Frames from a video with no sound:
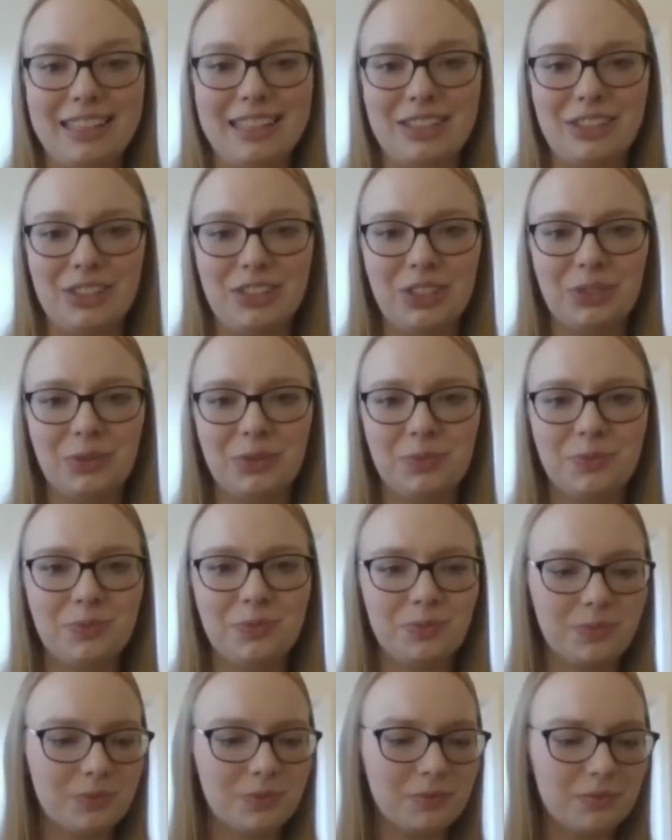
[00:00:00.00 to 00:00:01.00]
can do
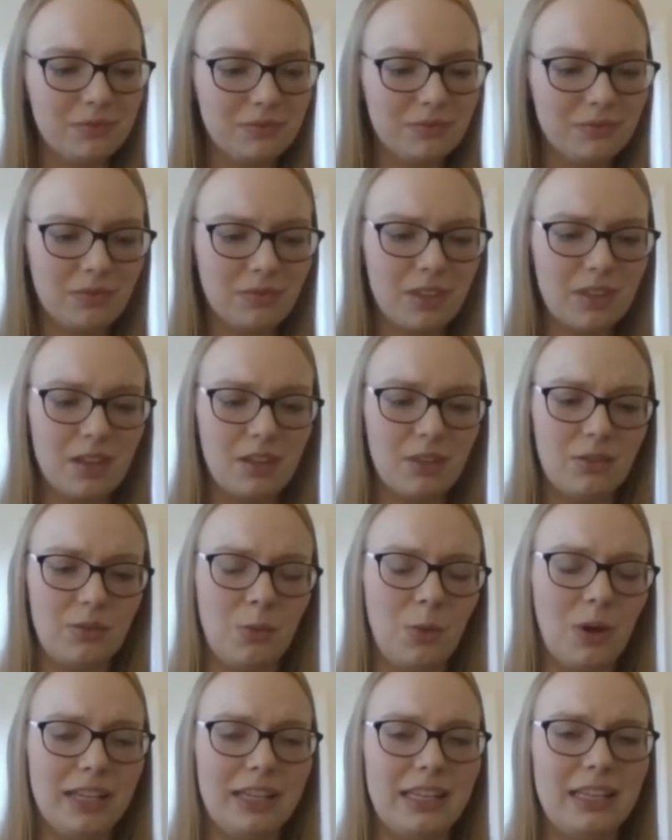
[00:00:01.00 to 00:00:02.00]

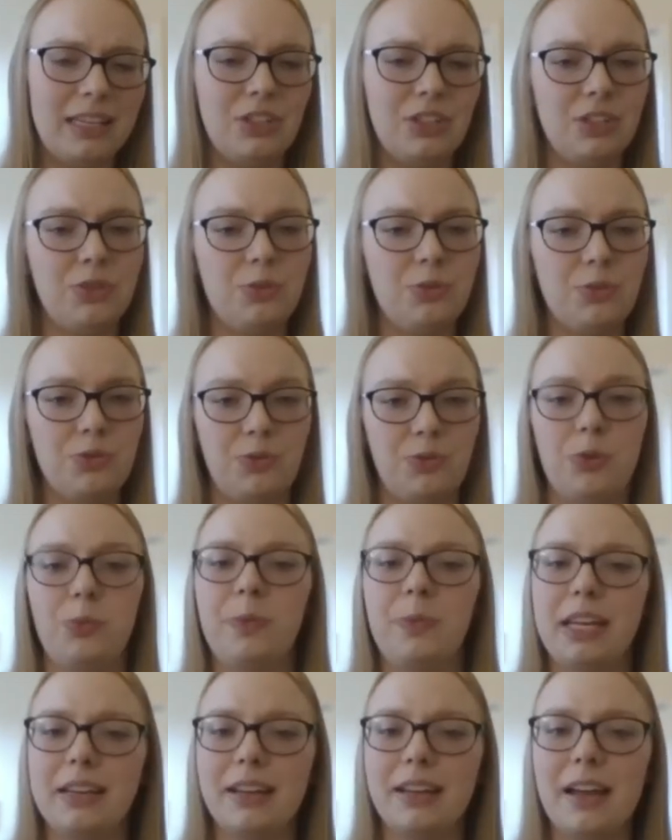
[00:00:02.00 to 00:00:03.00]
and what he can do through
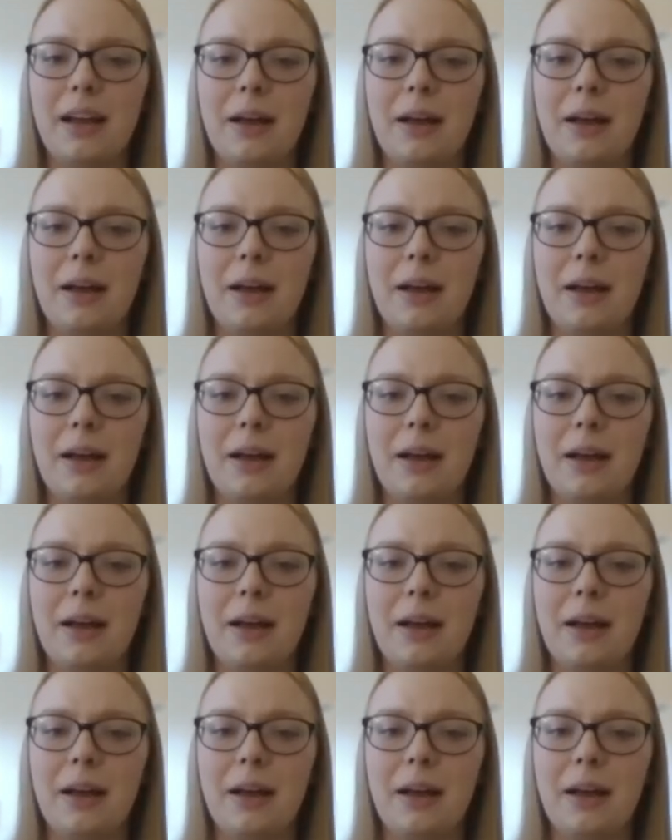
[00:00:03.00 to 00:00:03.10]
me.